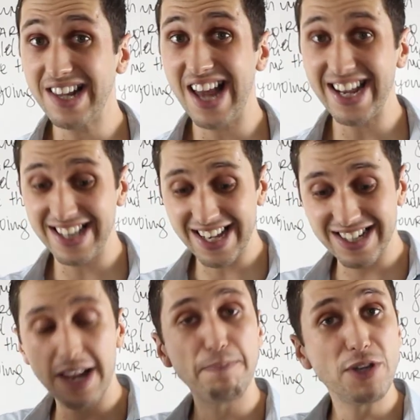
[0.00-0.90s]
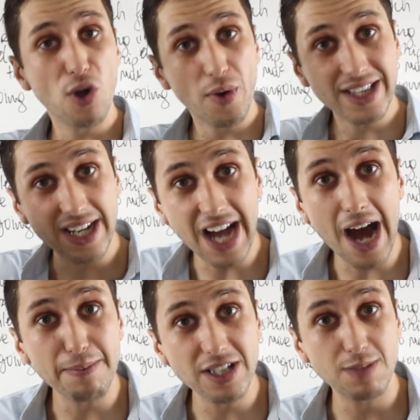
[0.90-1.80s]
like next, let me know in the
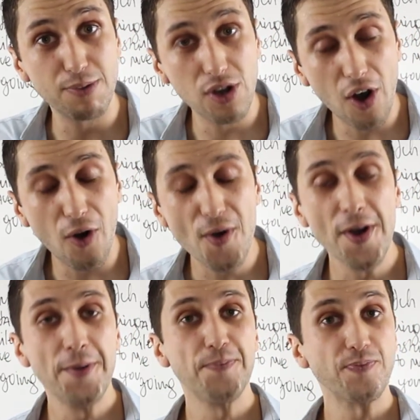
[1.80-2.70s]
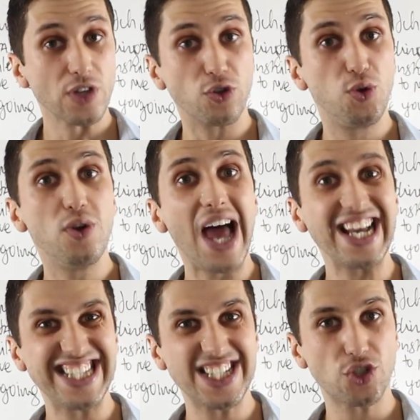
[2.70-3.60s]
comments below. Do you like
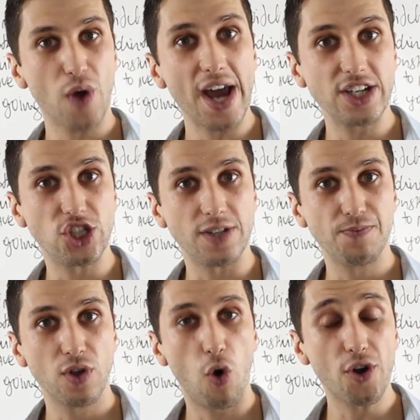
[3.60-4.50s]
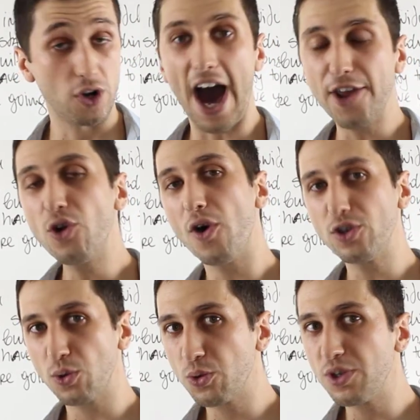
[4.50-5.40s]
this strategy? Or are you going
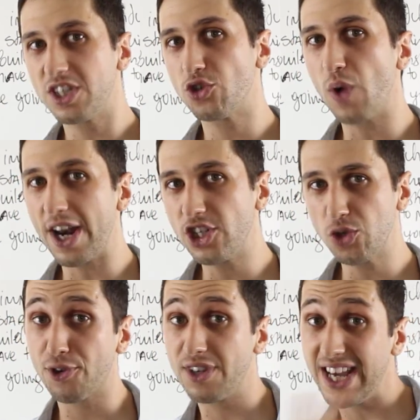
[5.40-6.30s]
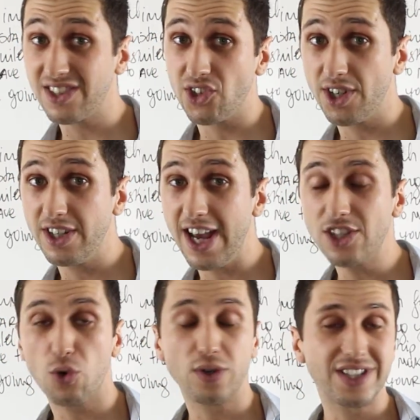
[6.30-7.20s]
to do this strategy for the next 30 days
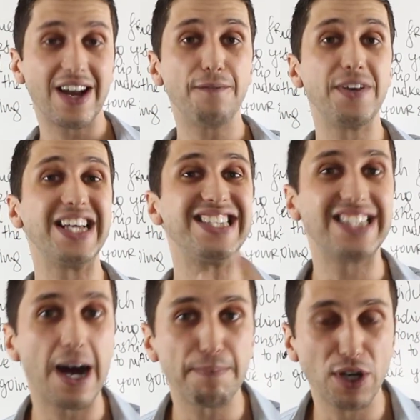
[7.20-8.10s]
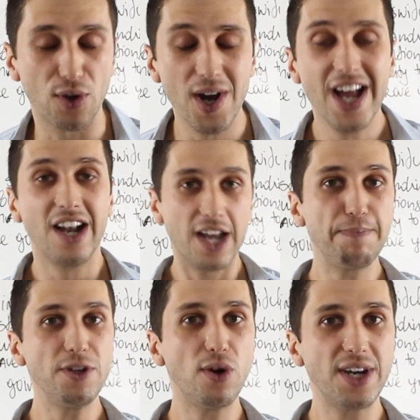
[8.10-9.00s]
or something is stopping you? Let
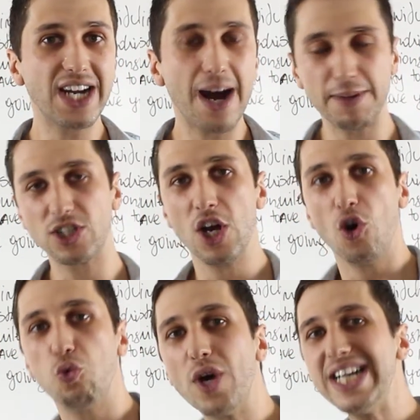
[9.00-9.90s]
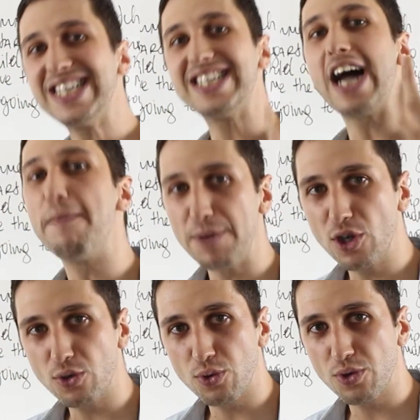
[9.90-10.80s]
me know in the comments what is stopping
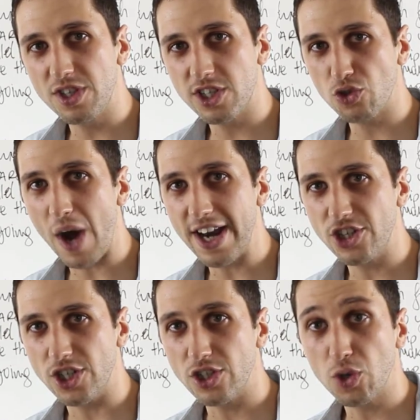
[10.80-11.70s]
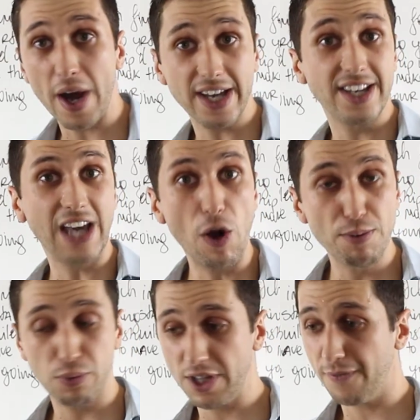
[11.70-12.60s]
you to do this strategy so I can help
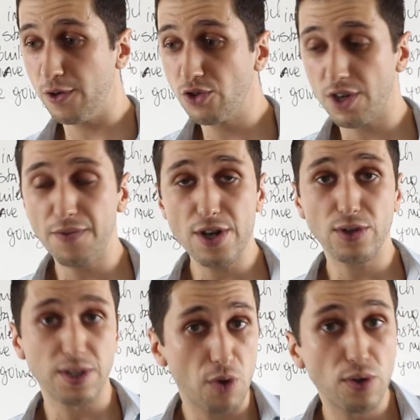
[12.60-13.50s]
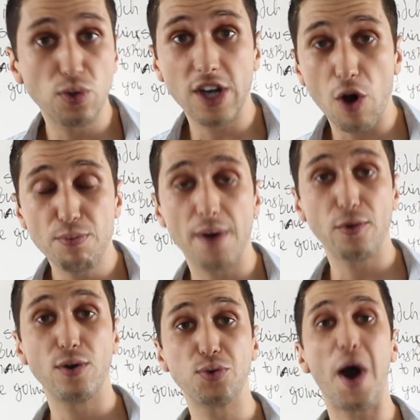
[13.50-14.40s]
you with the future videos. I'm going to help you. I'm
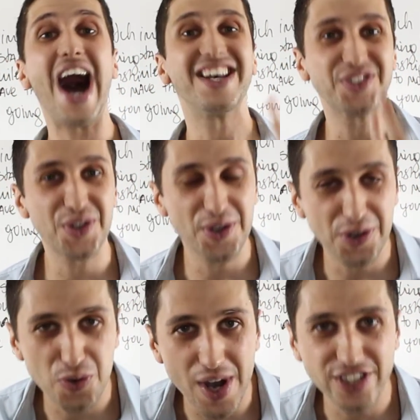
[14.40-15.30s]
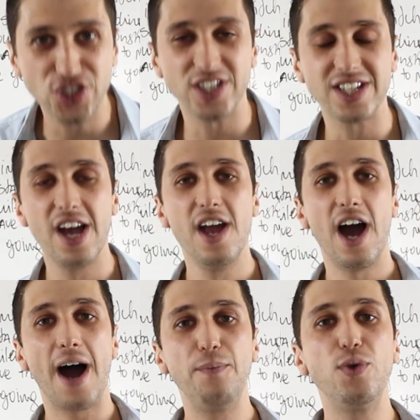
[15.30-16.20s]
going to answer your questions.
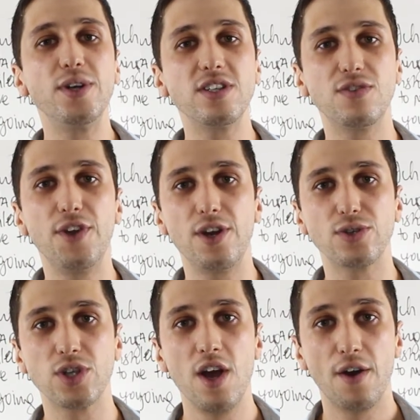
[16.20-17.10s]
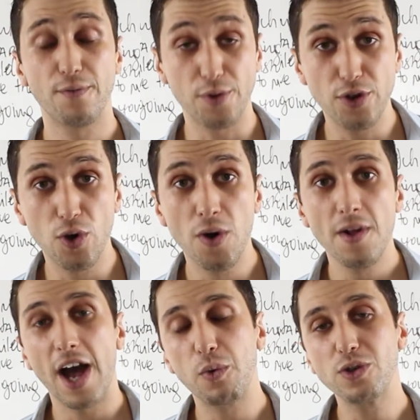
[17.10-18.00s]
I'm doing these videos for you.
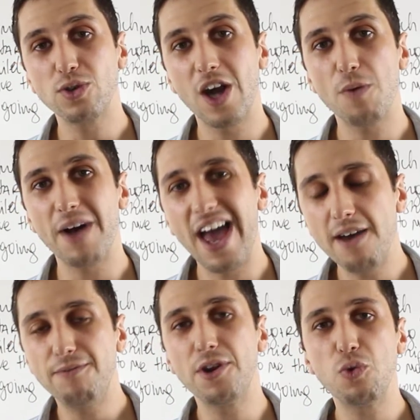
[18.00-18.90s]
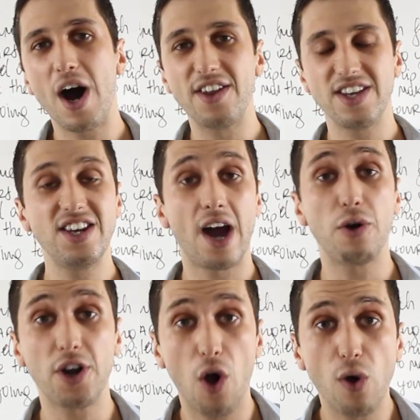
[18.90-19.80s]
I want to help everyone in
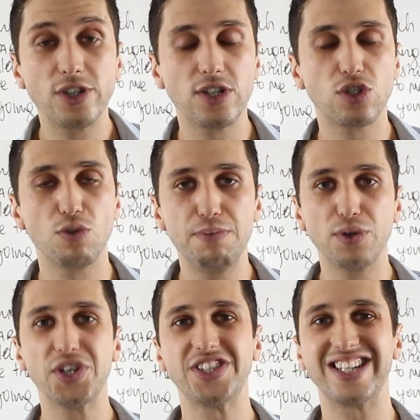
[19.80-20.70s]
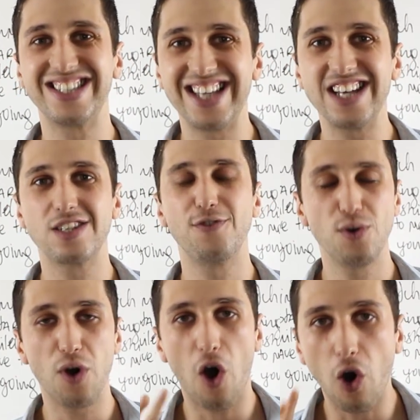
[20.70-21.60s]
our audience to build a
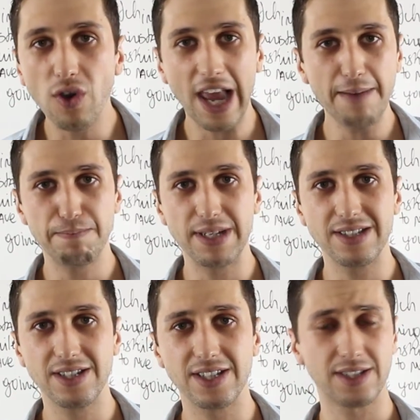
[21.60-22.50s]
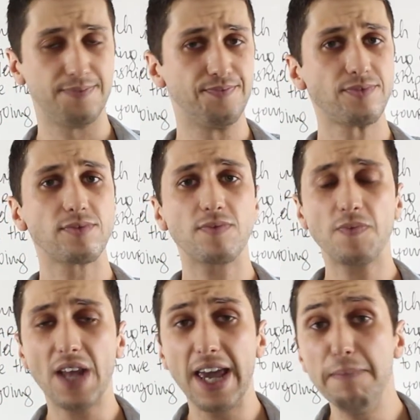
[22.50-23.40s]
successful online business
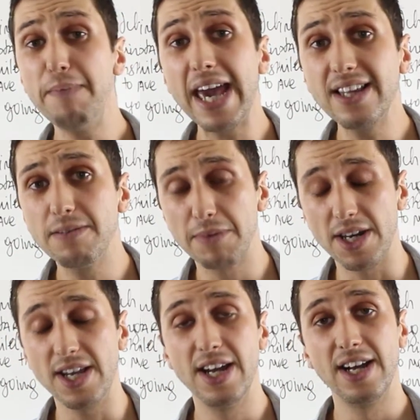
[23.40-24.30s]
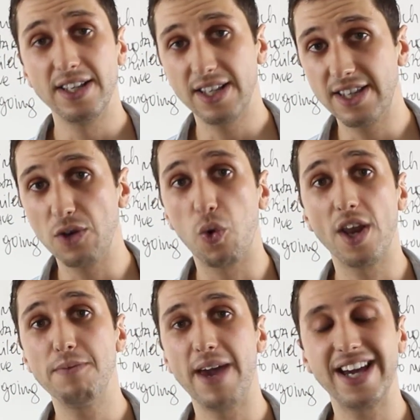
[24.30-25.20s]
and make the money that they want
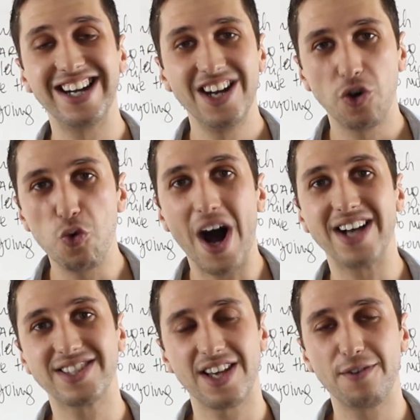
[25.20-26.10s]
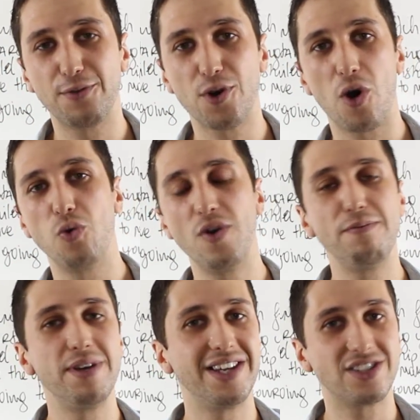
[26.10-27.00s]
to make once and for all. We've
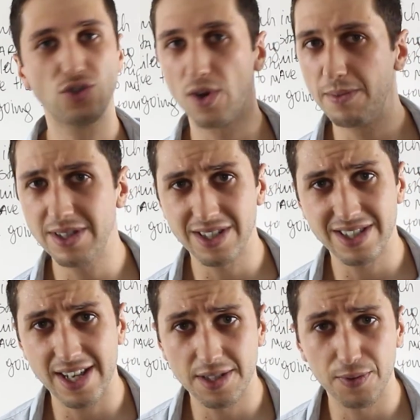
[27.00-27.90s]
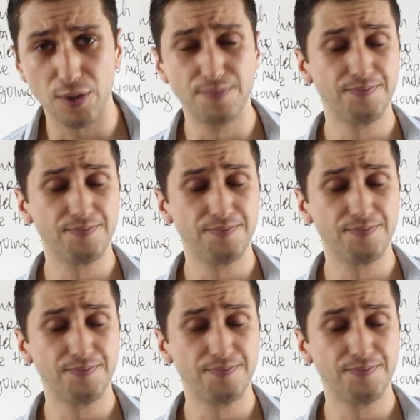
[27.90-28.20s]
been extremely successful